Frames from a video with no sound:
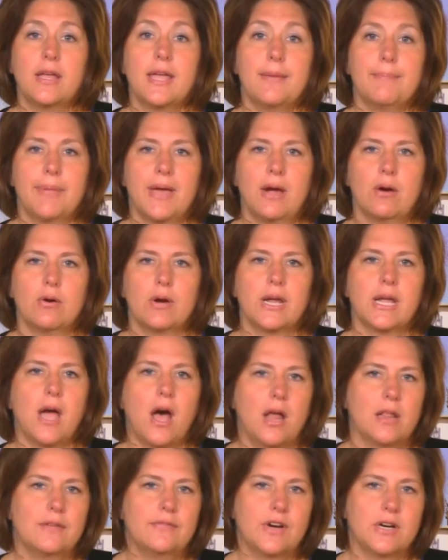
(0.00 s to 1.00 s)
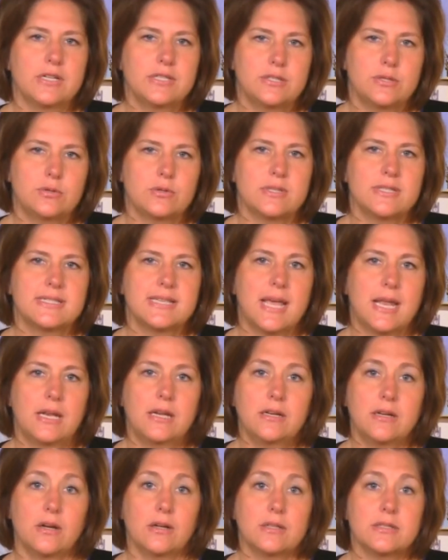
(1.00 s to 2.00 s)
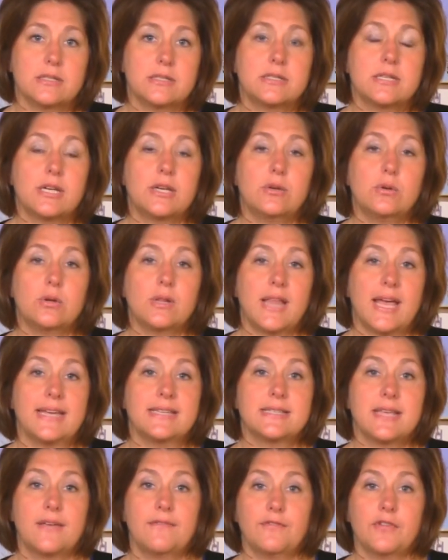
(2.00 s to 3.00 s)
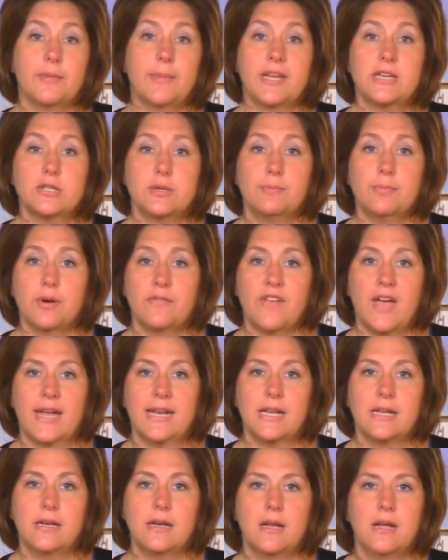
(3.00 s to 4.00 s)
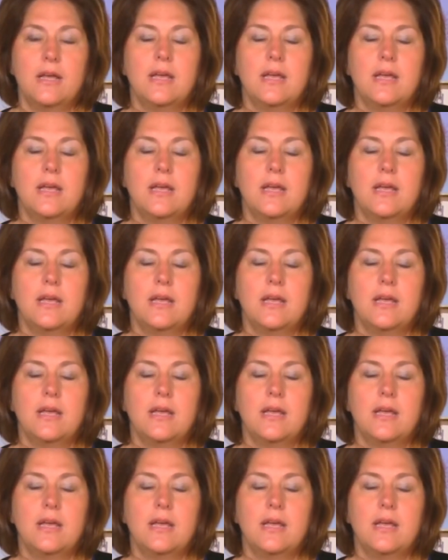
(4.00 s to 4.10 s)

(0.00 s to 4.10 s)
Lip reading: empowering all of our students and adults to utilize information provided